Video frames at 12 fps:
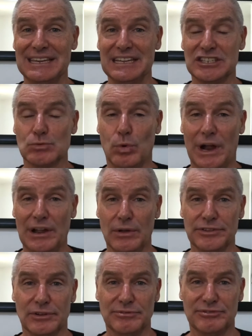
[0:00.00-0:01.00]
against
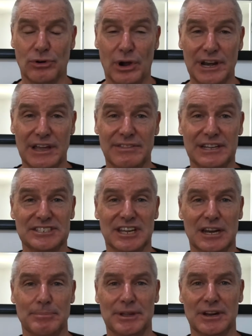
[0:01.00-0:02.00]
Wales on Friday. That's
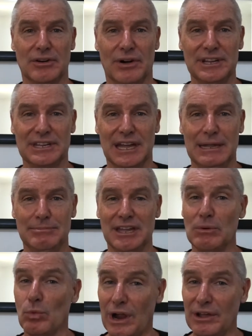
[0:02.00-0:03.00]
going to be a great game.
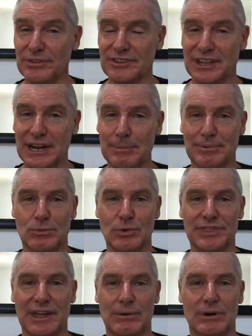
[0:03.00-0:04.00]
Can Wales get up and
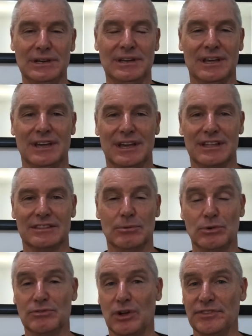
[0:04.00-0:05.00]
win that one?
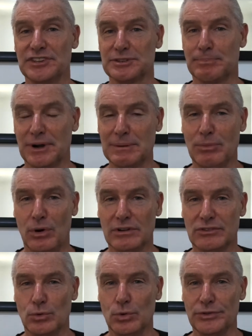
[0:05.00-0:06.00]
Then we've got the
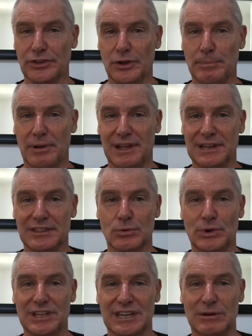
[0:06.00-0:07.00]
Springboks also playing in the
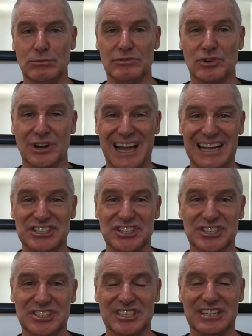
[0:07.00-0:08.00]
weekend. We've got
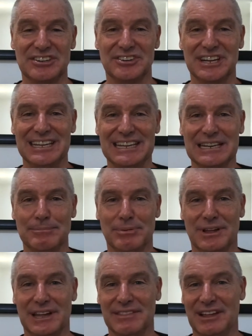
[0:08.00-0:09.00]
Argentina and England
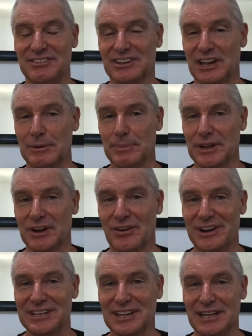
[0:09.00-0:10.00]
playing. That's going to be a
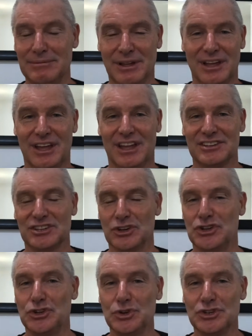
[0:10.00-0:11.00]
great game. So
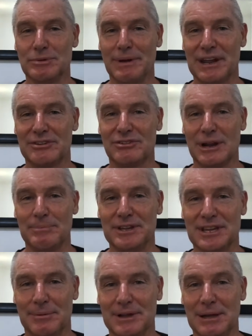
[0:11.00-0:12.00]
a huge amount of rugby
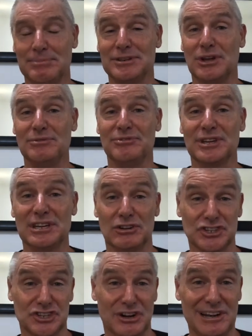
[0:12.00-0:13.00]
coming up. And don't forget,
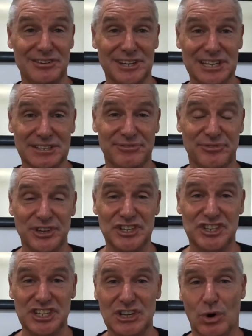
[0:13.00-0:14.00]
Australia against
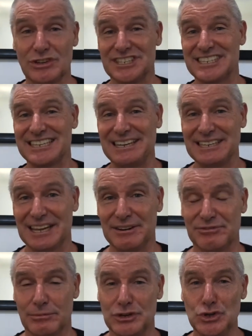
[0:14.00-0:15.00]
Fiji on Sunday
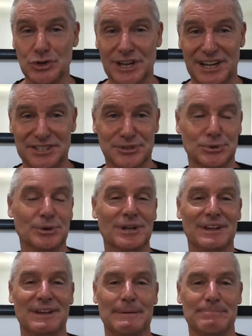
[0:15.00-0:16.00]
from Newcastle
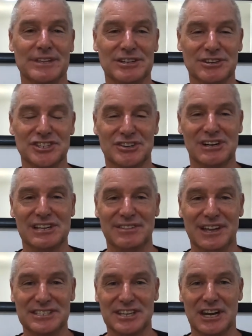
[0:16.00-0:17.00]
in Australia.
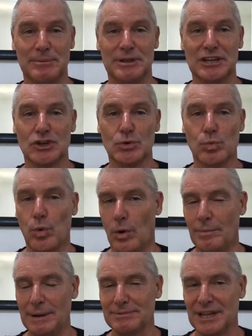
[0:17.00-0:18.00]
That's going to be a good
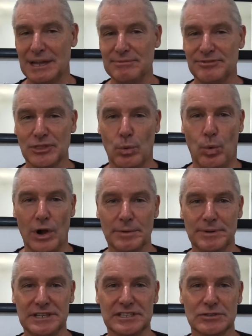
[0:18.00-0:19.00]
warm-up game for the
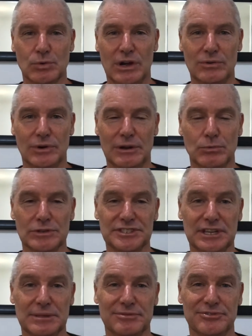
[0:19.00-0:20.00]
Wallabies as well. And we'll
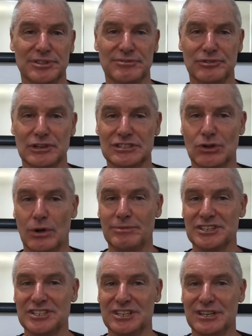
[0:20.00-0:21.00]
see them for the first time
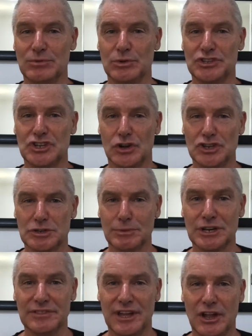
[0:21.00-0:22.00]
this year with Joe
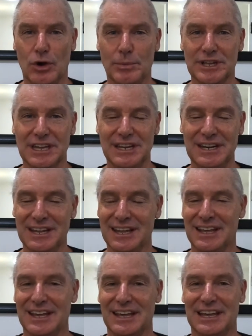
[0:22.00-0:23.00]
Schmidt at the helm again,
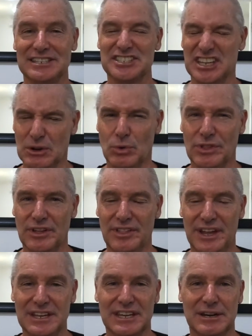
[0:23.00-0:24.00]
and see whether
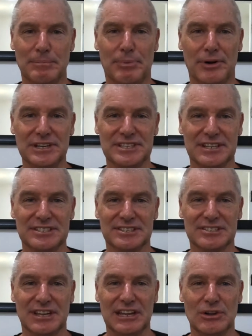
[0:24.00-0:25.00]
they can impress us
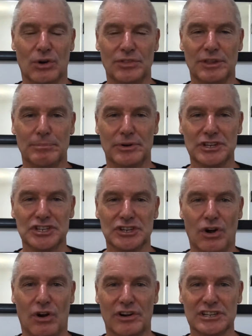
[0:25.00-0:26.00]
to take on the British
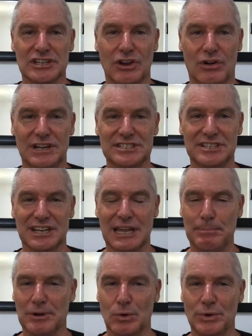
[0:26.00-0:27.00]
and Irish Lions in a
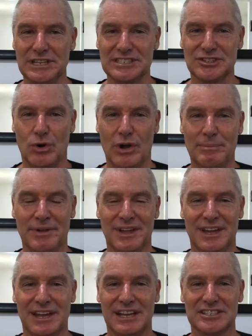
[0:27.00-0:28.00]
couple of weeks' time.
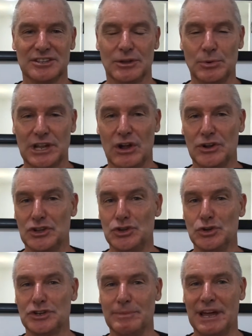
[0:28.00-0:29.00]
So there we go.
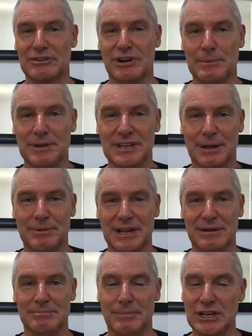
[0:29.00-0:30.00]
Huge amount of rugby coming
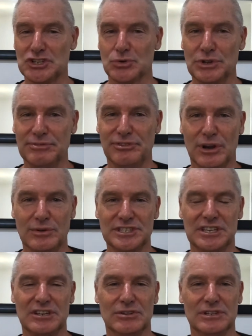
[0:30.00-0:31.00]
up. Make sure you follow
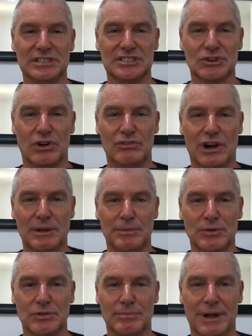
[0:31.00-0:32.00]
us here on Inside
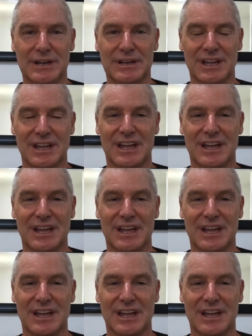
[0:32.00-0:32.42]
Rugby with Mark,